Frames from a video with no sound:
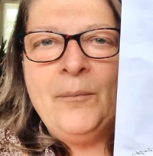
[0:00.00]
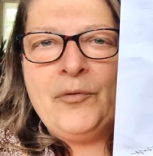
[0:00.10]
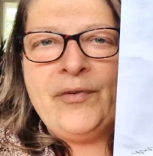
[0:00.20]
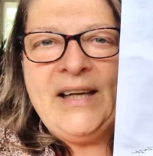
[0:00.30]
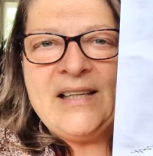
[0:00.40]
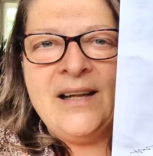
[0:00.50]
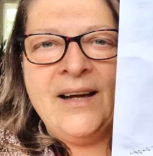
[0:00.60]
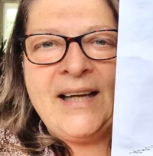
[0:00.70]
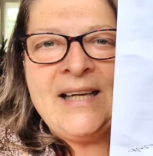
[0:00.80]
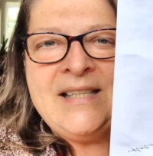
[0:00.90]
feet
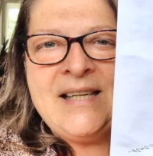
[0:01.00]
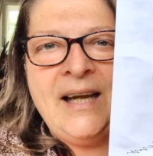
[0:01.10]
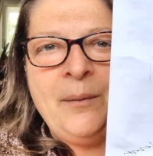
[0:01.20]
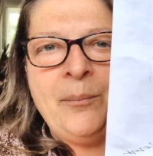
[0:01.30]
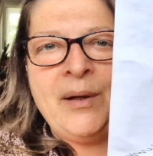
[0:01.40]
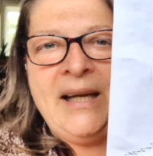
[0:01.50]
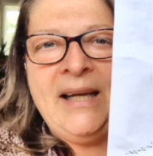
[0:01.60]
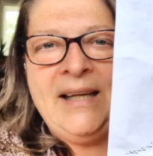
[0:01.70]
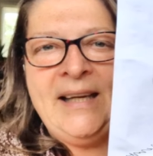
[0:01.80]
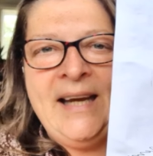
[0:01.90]
like it did, but
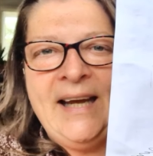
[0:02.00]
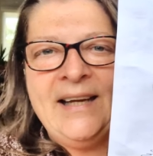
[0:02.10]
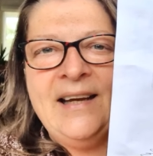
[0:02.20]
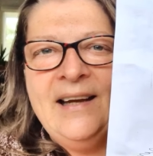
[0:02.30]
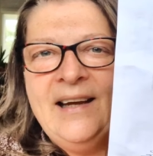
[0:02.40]
it did.